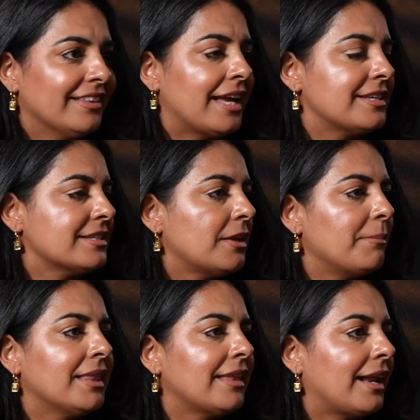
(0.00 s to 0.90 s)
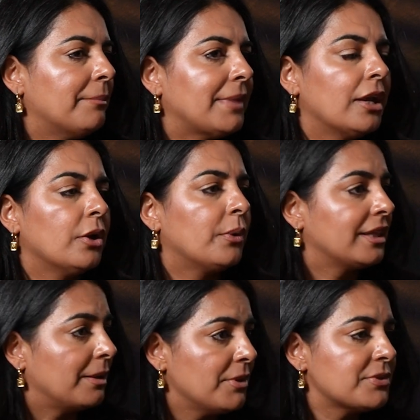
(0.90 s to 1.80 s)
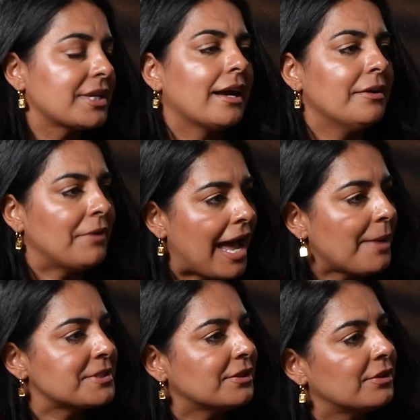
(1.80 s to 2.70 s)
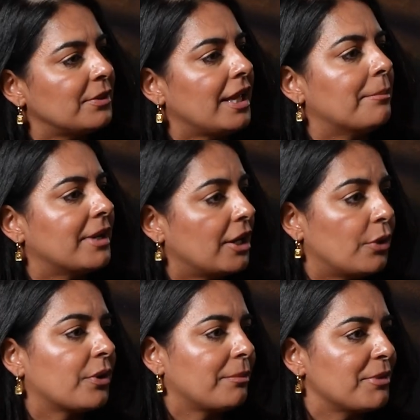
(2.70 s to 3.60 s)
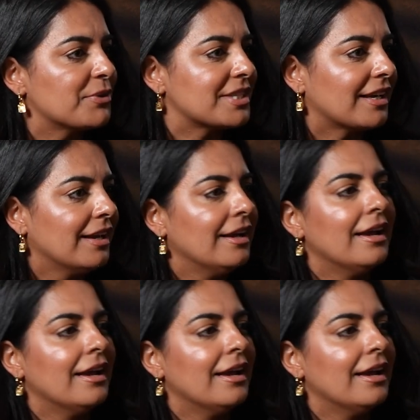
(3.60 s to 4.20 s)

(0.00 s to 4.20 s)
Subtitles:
That doesn't mean that I'm not lowering the music. Absolutely, I'm going to lower the music.